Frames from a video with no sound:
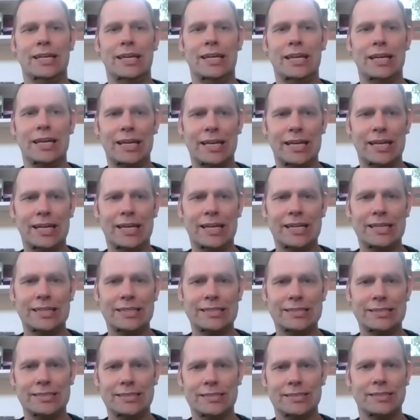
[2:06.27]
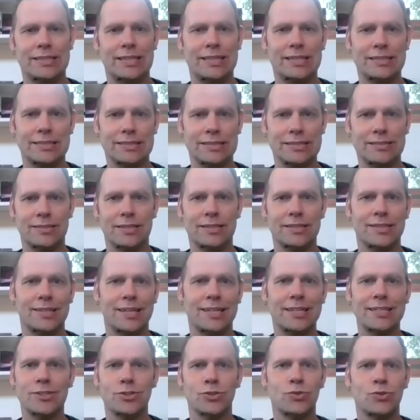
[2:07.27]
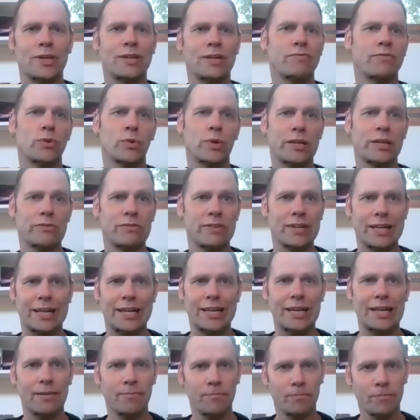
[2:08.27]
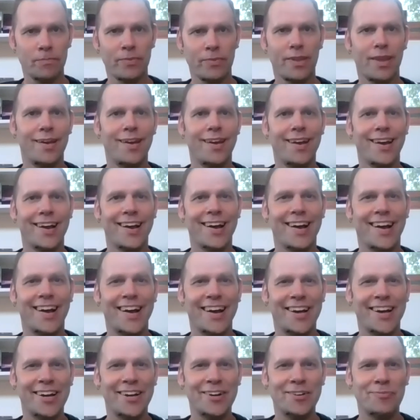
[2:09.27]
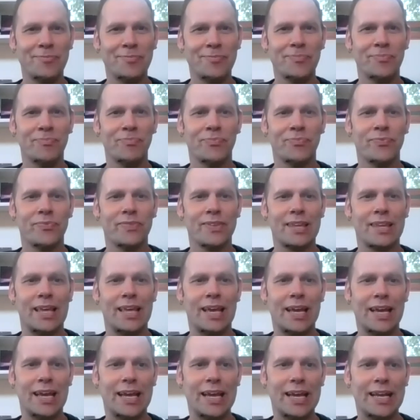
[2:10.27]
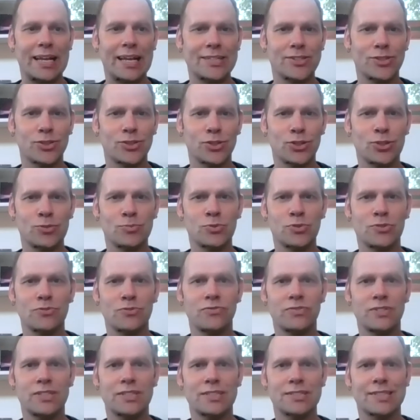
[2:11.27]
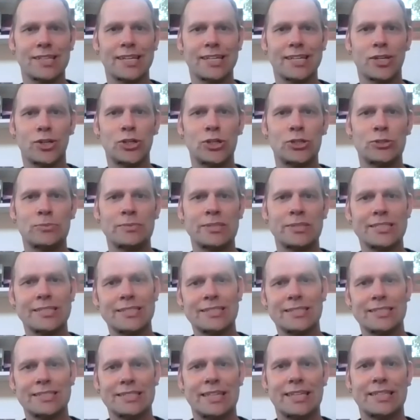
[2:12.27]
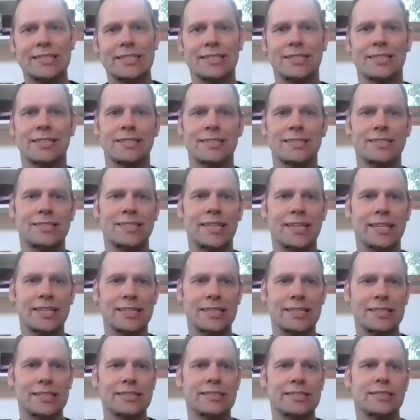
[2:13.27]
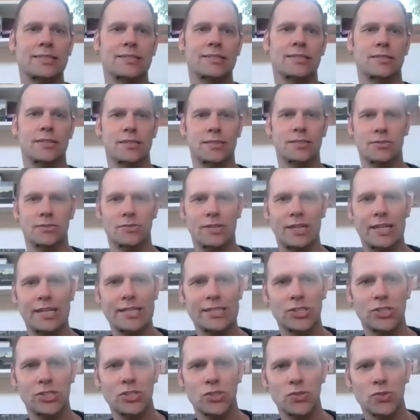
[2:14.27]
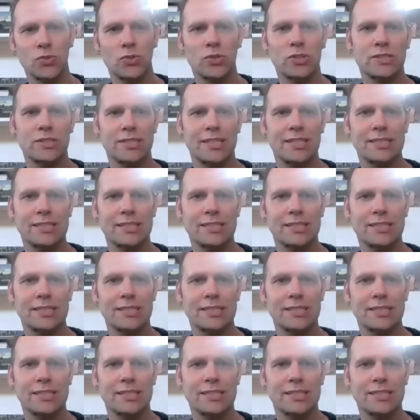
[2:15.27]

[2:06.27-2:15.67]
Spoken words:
And yes, and thank you to everyone really. In terms of Feels Like Home, this is actually the second iteration of a